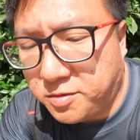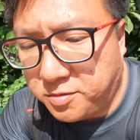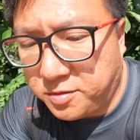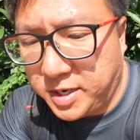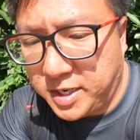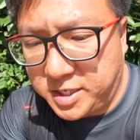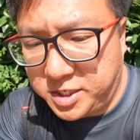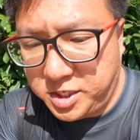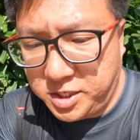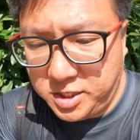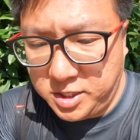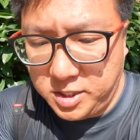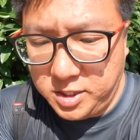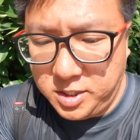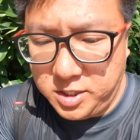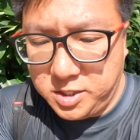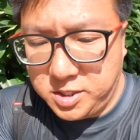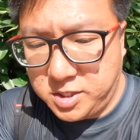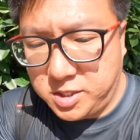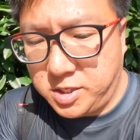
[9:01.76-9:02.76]

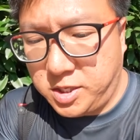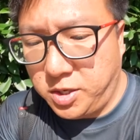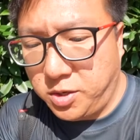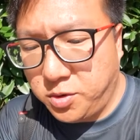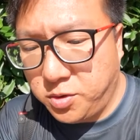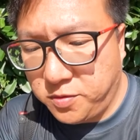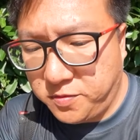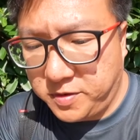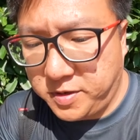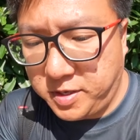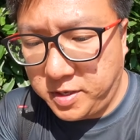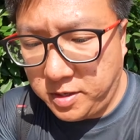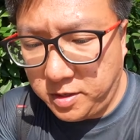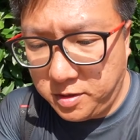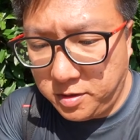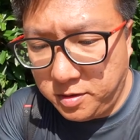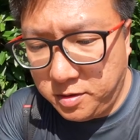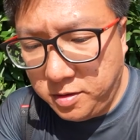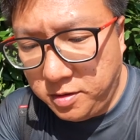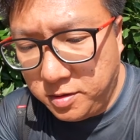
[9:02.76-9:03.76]
Reggie Steel over
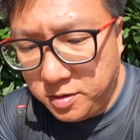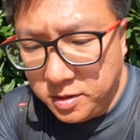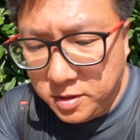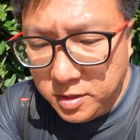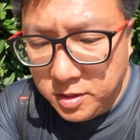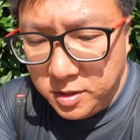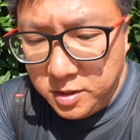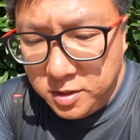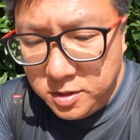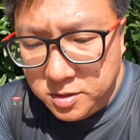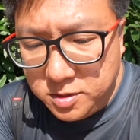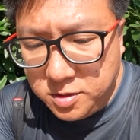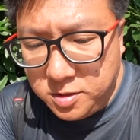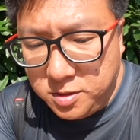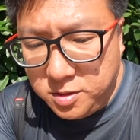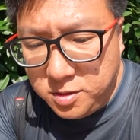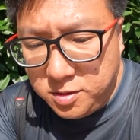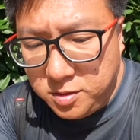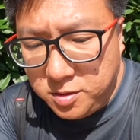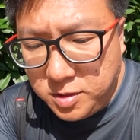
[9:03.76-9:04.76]
here.
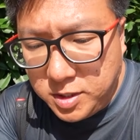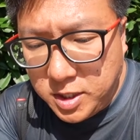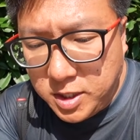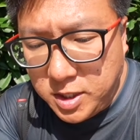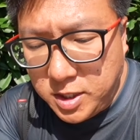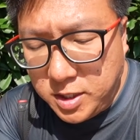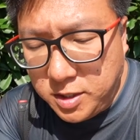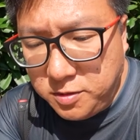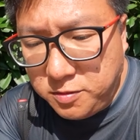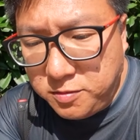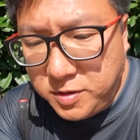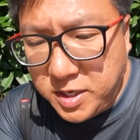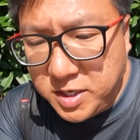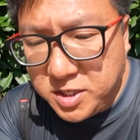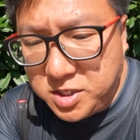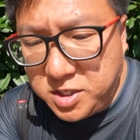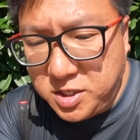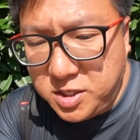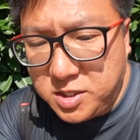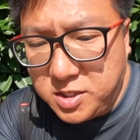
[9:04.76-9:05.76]
So the
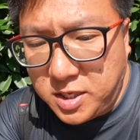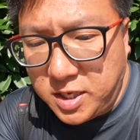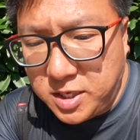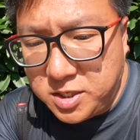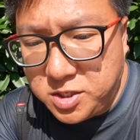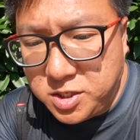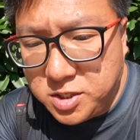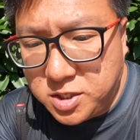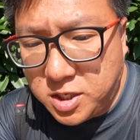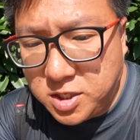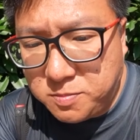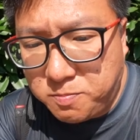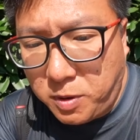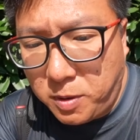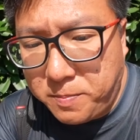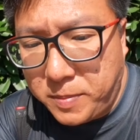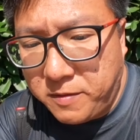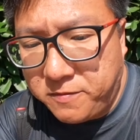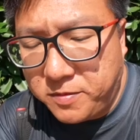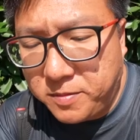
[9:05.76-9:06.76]
Reggies, they actually just
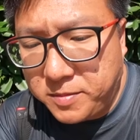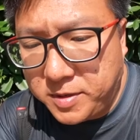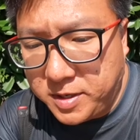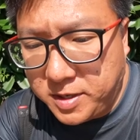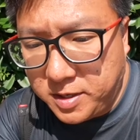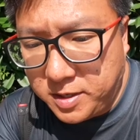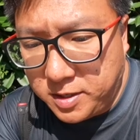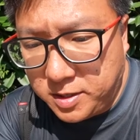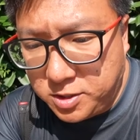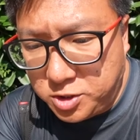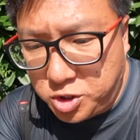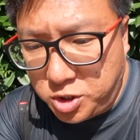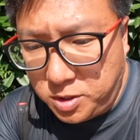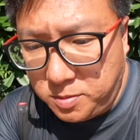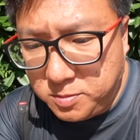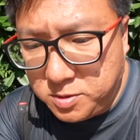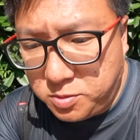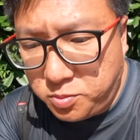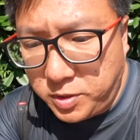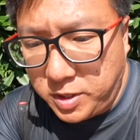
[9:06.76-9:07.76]
pop up from the
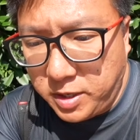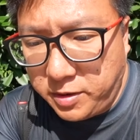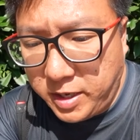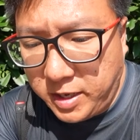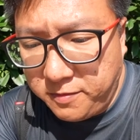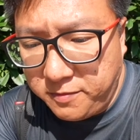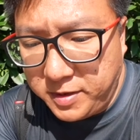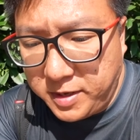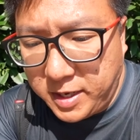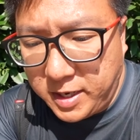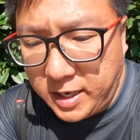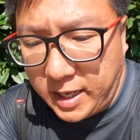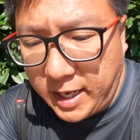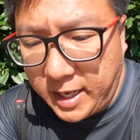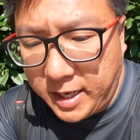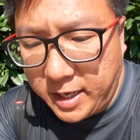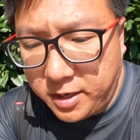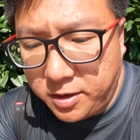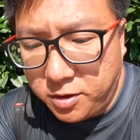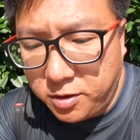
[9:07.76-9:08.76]
gyms without having an
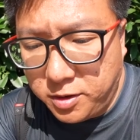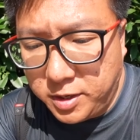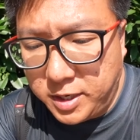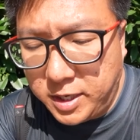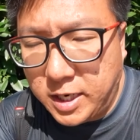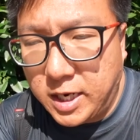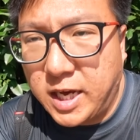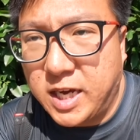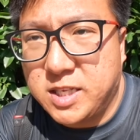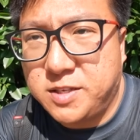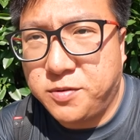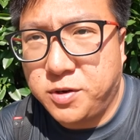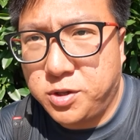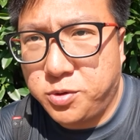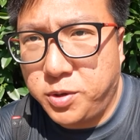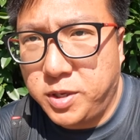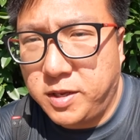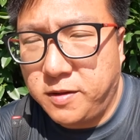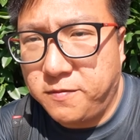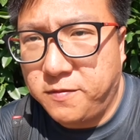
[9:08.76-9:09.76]
egg at all, and they last for
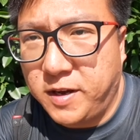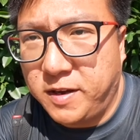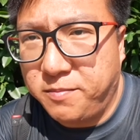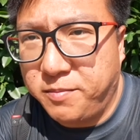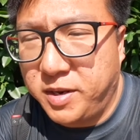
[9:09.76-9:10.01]
25